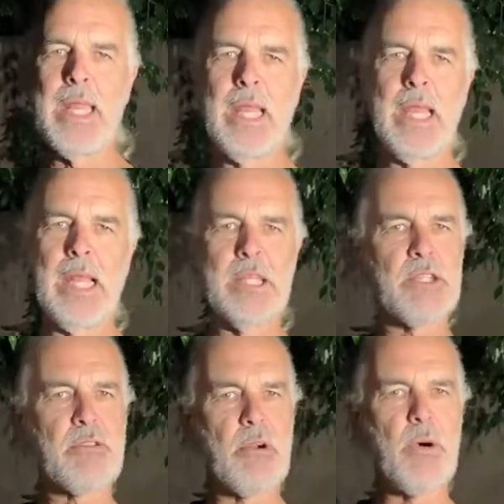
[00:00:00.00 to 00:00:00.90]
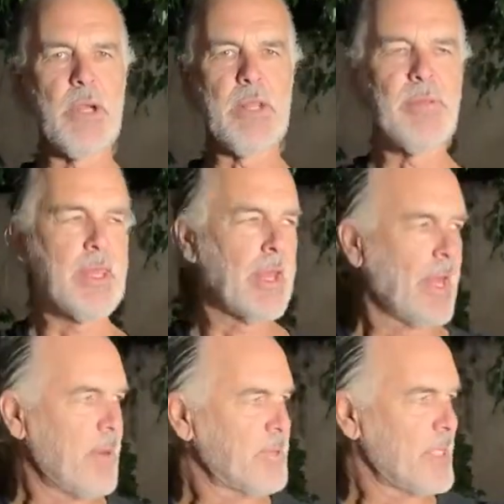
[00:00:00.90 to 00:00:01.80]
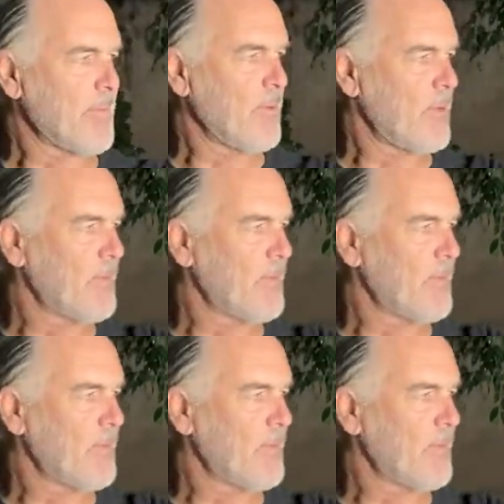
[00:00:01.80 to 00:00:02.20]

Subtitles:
hand is throwing, I'm stepping with my